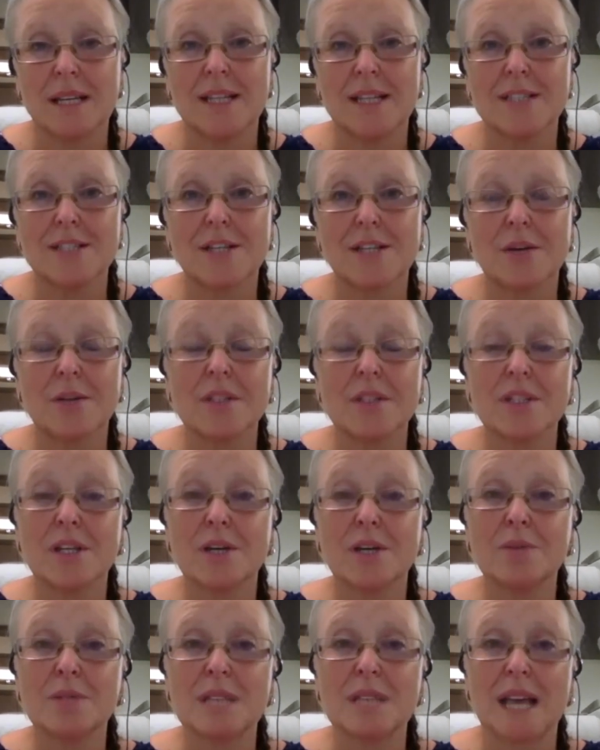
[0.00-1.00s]
is going to
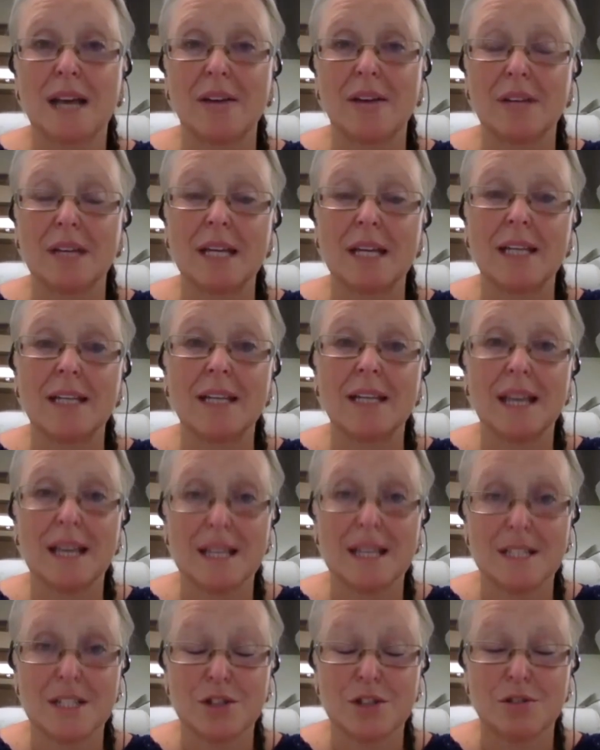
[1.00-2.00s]
go down in
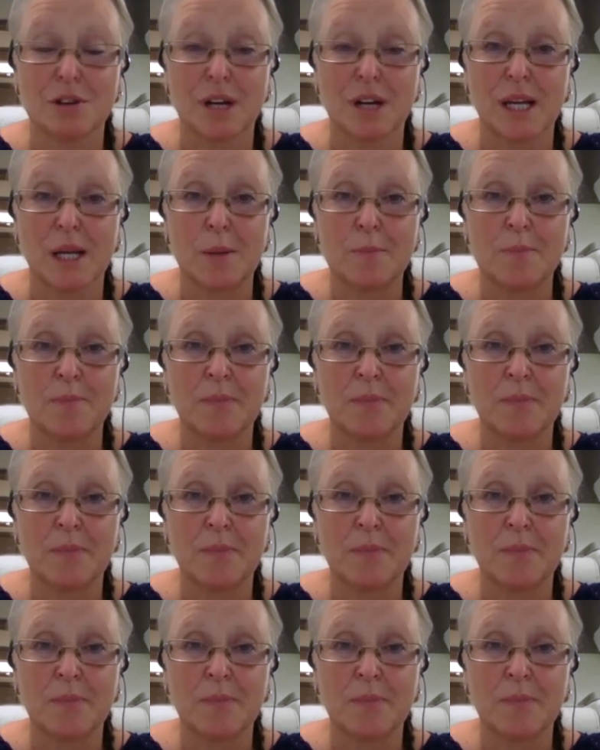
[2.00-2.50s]
history.